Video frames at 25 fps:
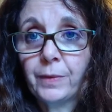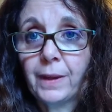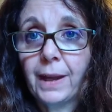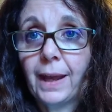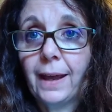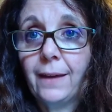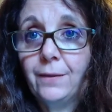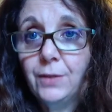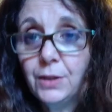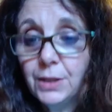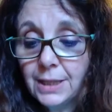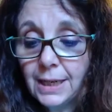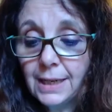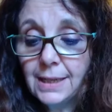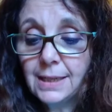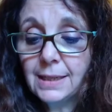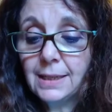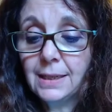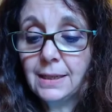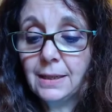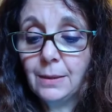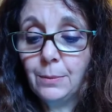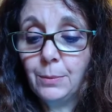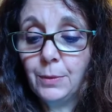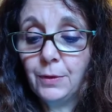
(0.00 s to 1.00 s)
Have you
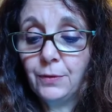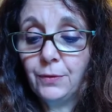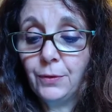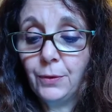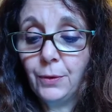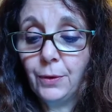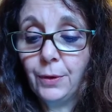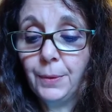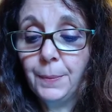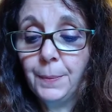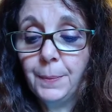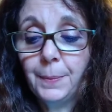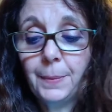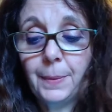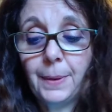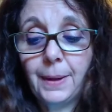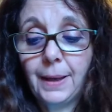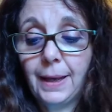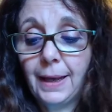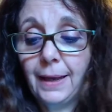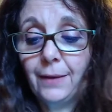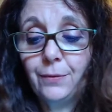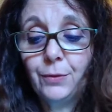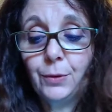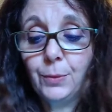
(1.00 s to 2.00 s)
tasted them before?
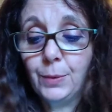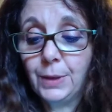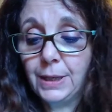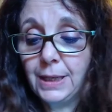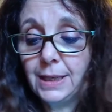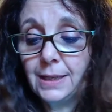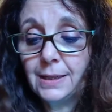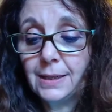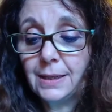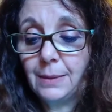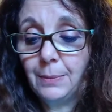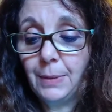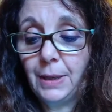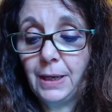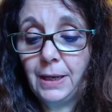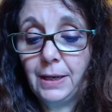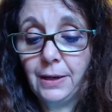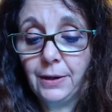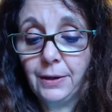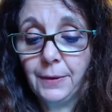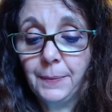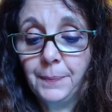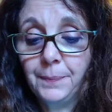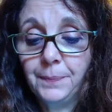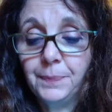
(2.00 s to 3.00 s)
Everyone eats them
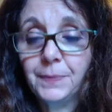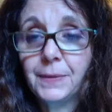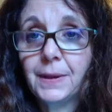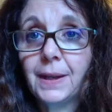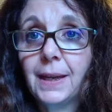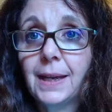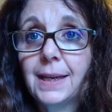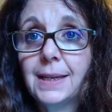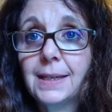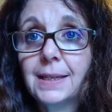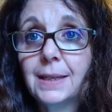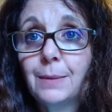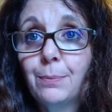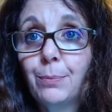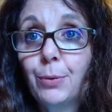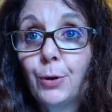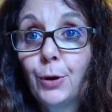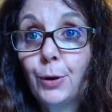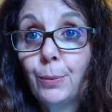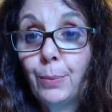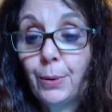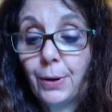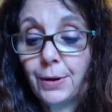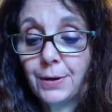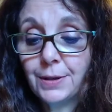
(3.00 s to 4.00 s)
here. It's the
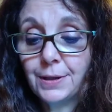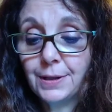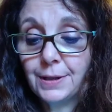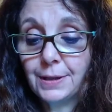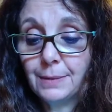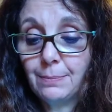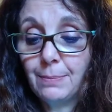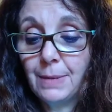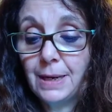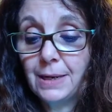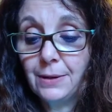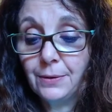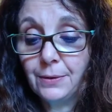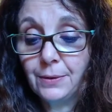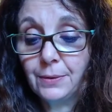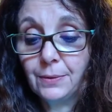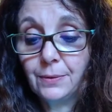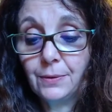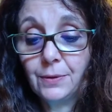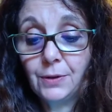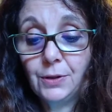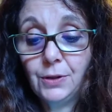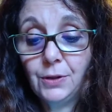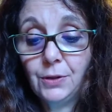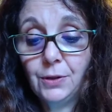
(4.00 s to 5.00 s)
poor person's meal.
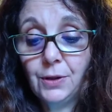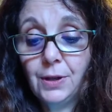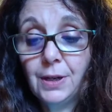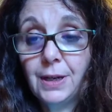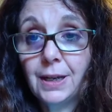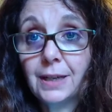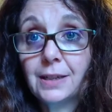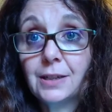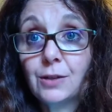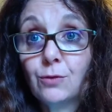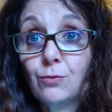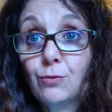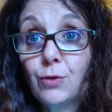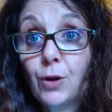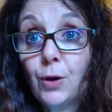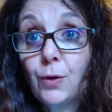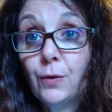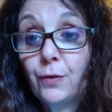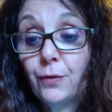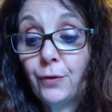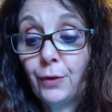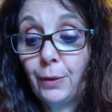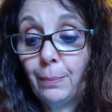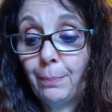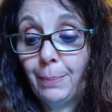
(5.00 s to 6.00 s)
You can get a roll
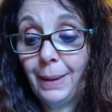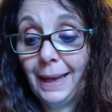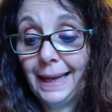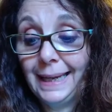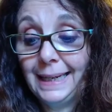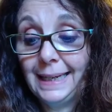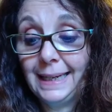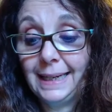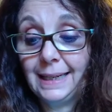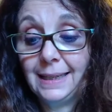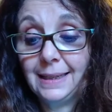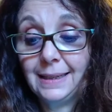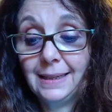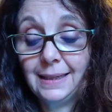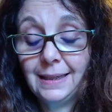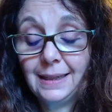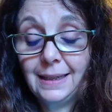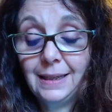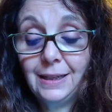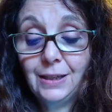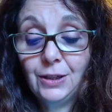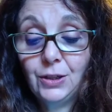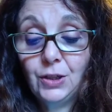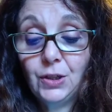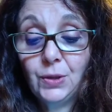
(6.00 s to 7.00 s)
for a penny.
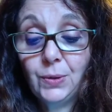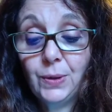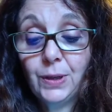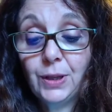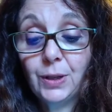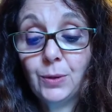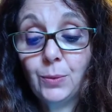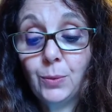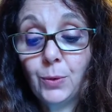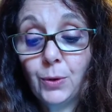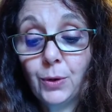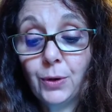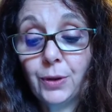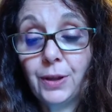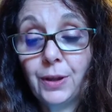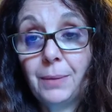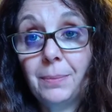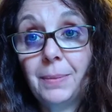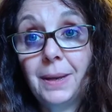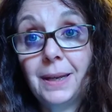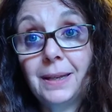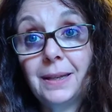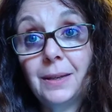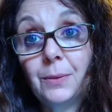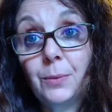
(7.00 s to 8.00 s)
During the war, they
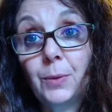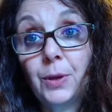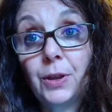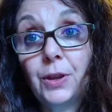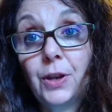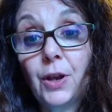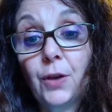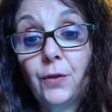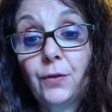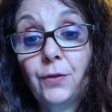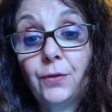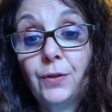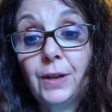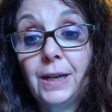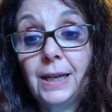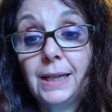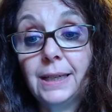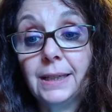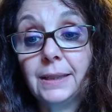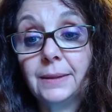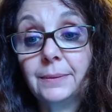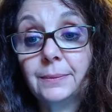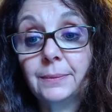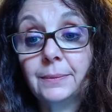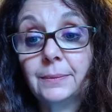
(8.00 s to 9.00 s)
made them with no filling.
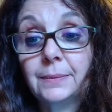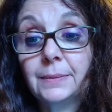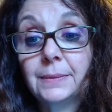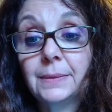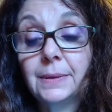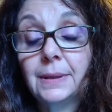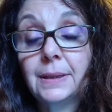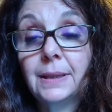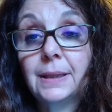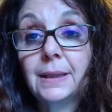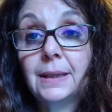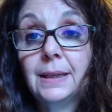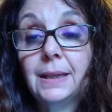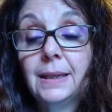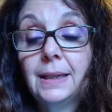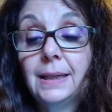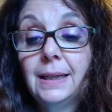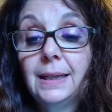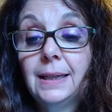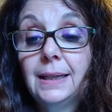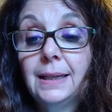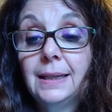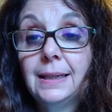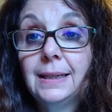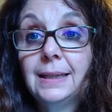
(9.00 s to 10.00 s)

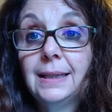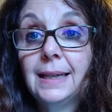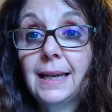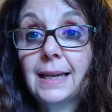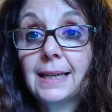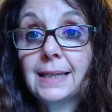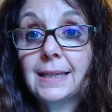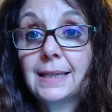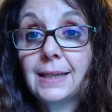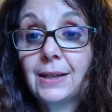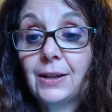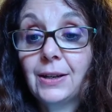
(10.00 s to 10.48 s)
Next to